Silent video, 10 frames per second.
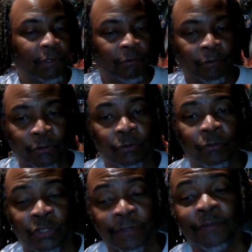you know,
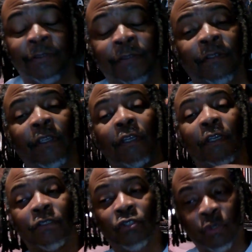do justice
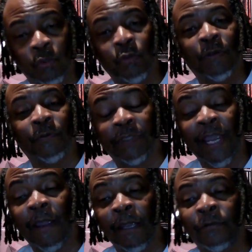to those
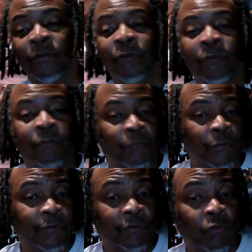characters
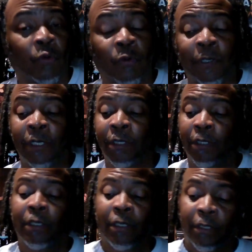for the story,
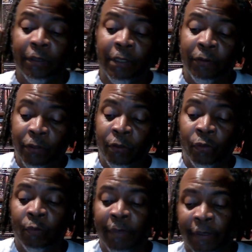then
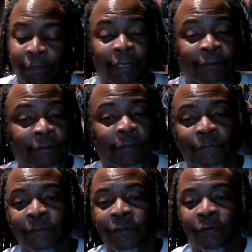cool. But like I said,
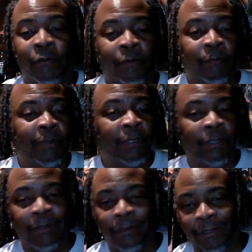if it's just going to
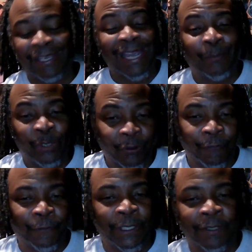be a
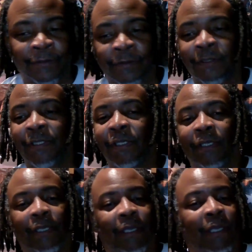cameo fest,
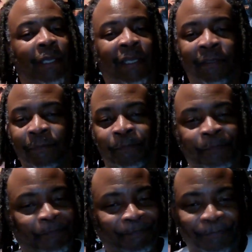and
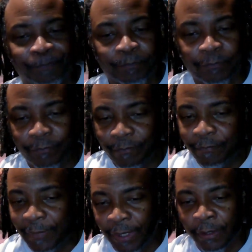
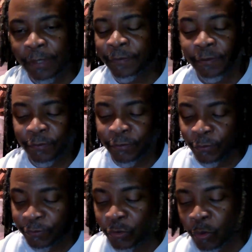like I said, there's
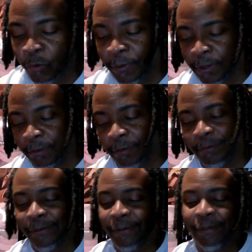no story,
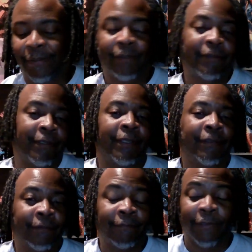
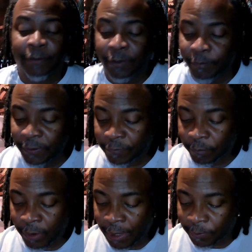then there could be
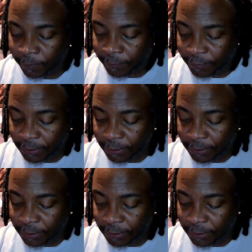some problems.